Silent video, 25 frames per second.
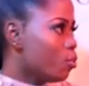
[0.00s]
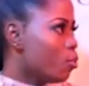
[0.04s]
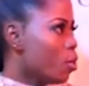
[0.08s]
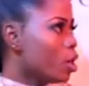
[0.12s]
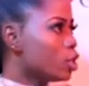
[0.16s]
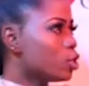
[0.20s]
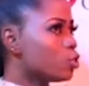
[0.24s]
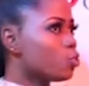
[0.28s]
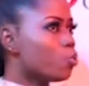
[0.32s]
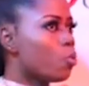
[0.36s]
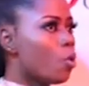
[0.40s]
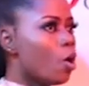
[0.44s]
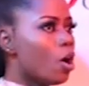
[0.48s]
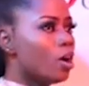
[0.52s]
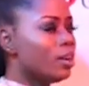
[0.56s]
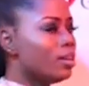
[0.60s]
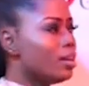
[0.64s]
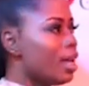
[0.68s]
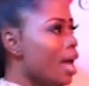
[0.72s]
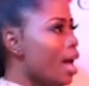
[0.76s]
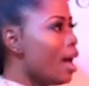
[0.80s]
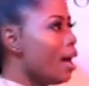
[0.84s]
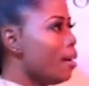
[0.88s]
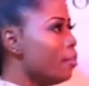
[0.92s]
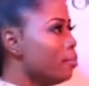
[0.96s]
was
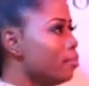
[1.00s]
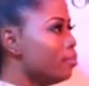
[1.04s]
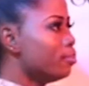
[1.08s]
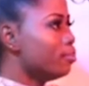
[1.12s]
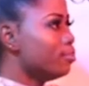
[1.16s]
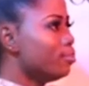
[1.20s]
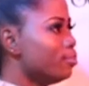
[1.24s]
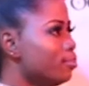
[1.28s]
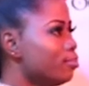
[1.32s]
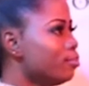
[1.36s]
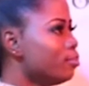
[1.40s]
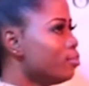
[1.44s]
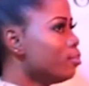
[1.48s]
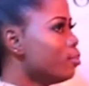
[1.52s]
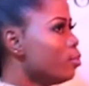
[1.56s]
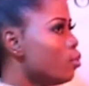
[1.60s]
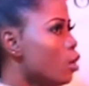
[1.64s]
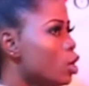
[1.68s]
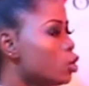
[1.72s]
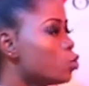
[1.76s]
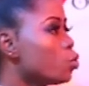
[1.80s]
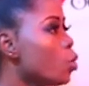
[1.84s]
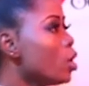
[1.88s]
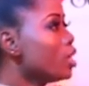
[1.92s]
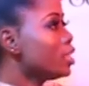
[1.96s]
one
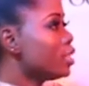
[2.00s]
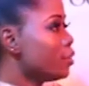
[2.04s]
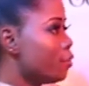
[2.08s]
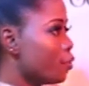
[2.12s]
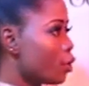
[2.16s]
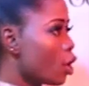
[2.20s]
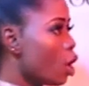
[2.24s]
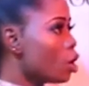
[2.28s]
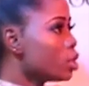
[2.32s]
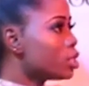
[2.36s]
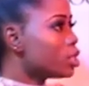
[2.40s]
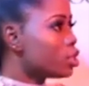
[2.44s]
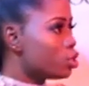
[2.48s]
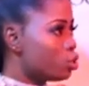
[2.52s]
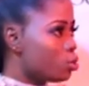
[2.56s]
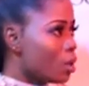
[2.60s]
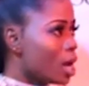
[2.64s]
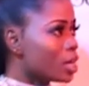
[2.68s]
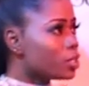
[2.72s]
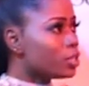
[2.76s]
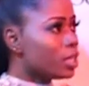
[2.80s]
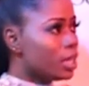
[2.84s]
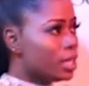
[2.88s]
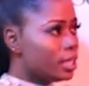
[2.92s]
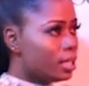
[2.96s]
difficulty to
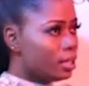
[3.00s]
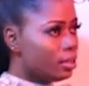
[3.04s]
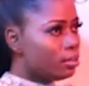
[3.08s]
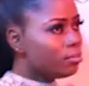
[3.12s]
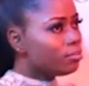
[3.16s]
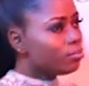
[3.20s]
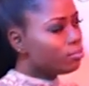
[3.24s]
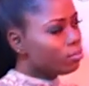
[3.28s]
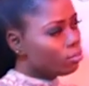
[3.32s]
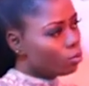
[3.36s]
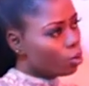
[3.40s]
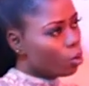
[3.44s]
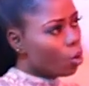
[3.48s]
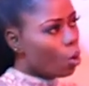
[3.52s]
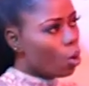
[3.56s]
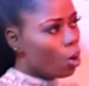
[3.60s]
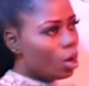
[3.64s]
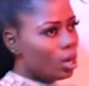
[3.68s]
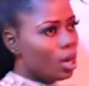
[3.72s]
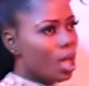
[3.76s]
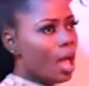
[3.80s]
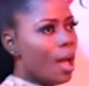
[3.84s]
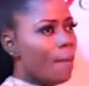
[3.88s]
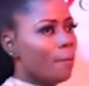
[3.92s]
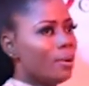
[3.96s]
actually go
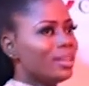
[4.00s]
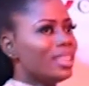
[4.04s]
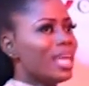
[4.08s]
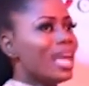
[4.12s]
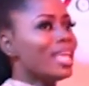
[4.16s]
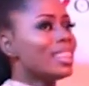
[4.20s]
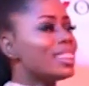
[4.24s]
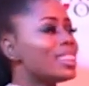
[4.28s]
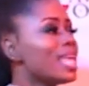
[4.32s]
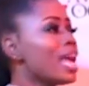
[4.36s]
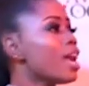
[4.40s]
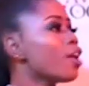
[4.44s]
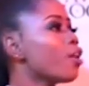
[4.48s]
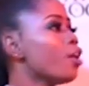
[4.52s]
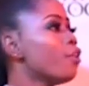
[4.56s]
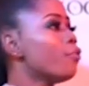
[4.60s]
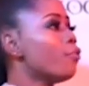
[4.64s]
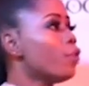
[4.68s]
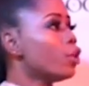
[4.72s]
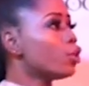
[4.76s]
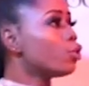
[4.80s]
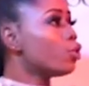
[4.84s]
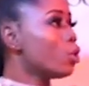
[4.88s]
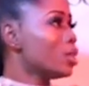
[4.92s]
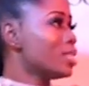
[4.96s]
on, but I thank God
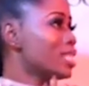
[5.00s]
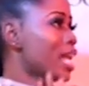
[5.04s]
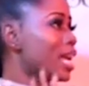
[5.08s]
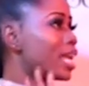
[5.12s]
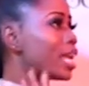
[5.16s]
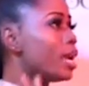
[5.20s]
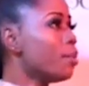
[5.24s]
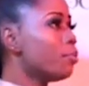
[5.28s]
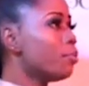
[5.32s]
for those that